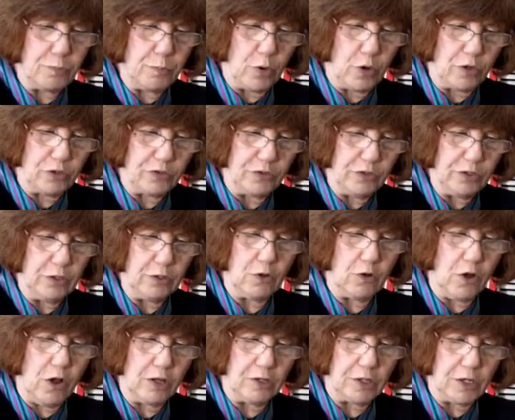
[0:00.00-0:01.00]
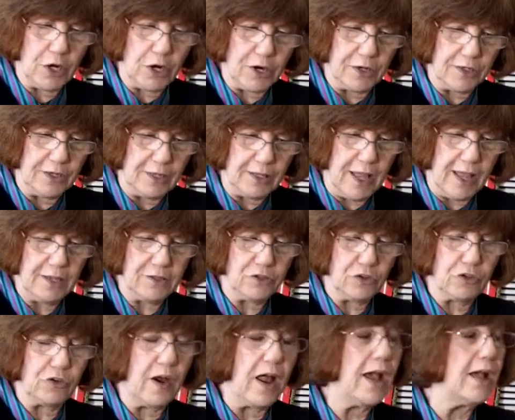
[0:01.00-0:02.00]
personal God, carnalized
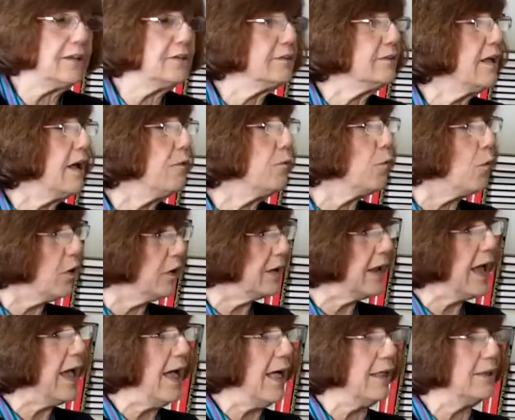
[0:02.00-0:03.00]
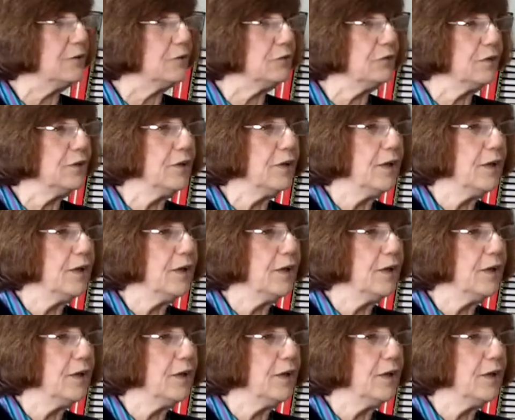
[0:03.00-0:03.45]
Christ, and what else?